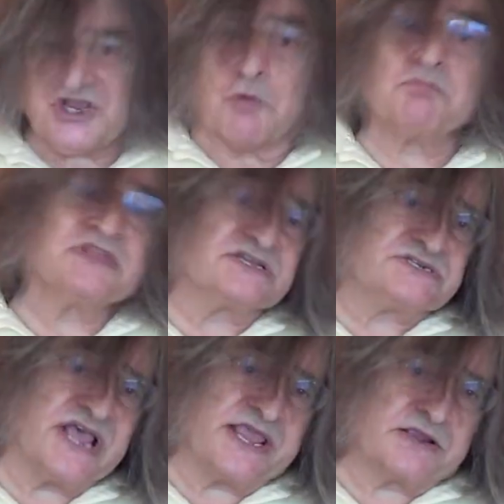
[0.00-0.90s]
so
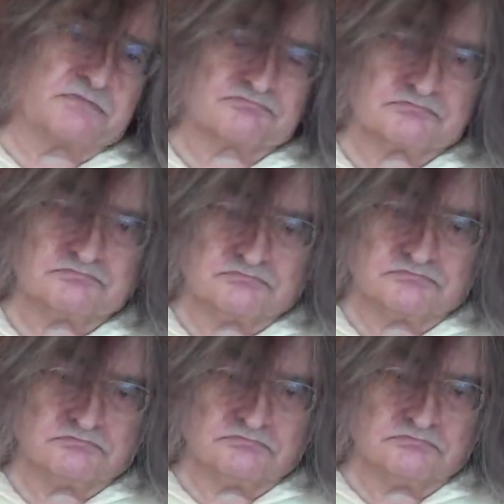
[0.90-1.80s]
let's take,
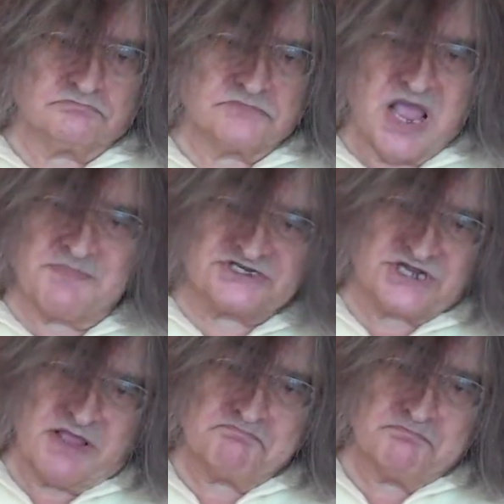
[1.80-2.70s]
how
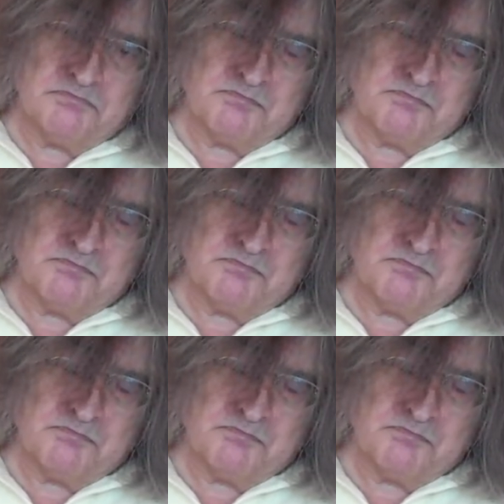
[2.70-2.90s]
much time?